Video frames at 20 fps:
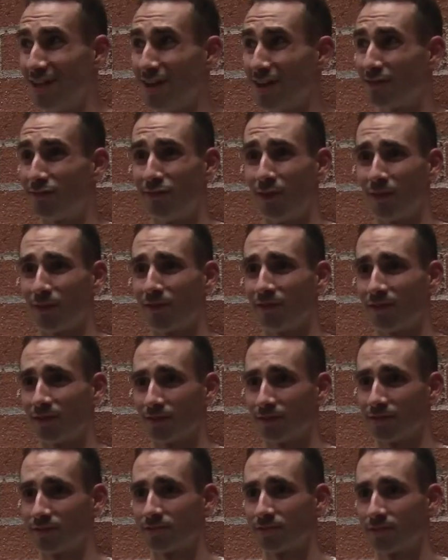Yeah, I follow
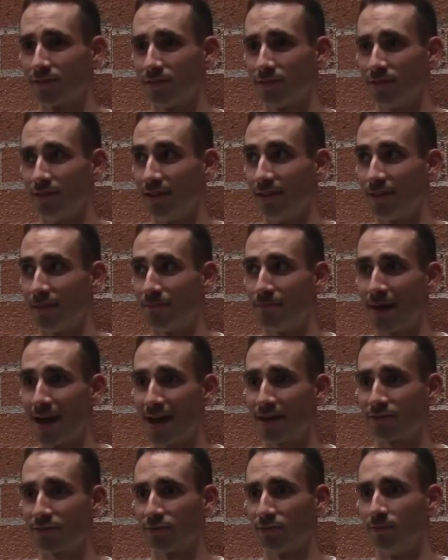girls. Into the
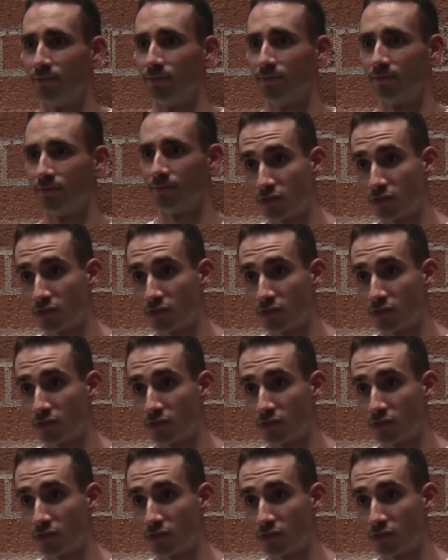bathroom.